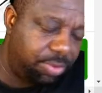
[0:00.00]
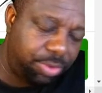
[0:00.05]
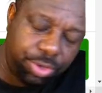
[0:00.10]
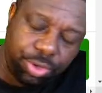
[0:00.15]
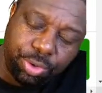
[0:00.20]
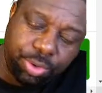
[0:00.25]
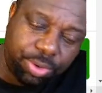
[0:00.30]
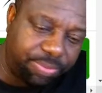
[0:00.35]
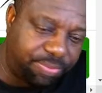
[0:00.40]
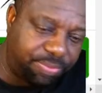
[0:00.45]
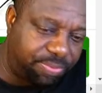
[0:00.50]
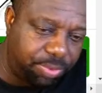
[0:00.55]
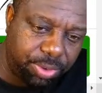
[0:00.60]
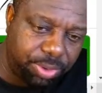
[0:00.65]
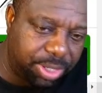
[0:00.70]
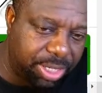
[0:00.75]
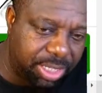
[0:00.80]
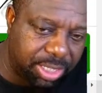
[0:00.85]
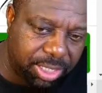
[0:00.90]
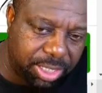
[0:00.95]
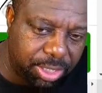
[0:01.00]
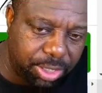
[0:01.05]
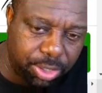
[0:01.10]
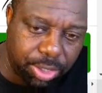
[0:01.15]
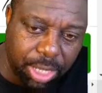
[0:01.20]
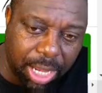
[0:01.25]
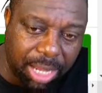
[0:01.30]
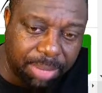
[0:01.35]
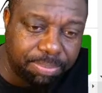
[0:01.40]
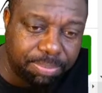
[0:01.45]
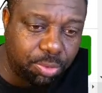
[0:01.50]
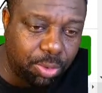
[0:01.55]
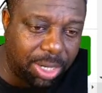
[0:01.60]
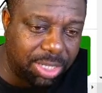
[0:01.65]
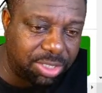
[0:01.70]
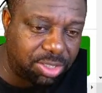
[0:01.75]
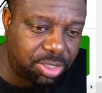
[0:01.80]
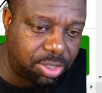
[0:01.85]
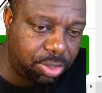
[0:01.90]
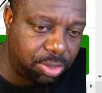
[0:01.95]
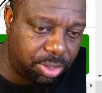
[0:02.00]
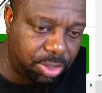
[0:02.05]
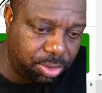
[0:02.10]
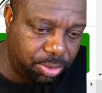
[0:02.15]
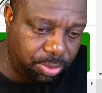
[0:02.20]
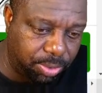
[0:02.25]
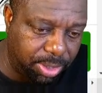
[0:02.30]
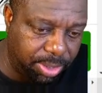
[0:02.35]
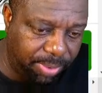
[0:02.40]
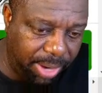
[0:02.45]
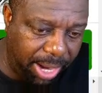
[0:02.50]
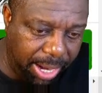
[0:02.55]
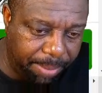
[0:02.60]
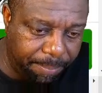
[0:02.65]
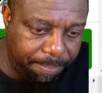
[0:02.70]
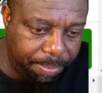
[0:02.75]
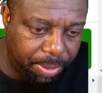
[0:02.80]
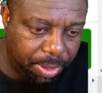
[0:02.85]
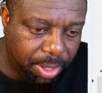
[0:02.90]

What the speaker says: you could. I'm quite sure you could do it, right?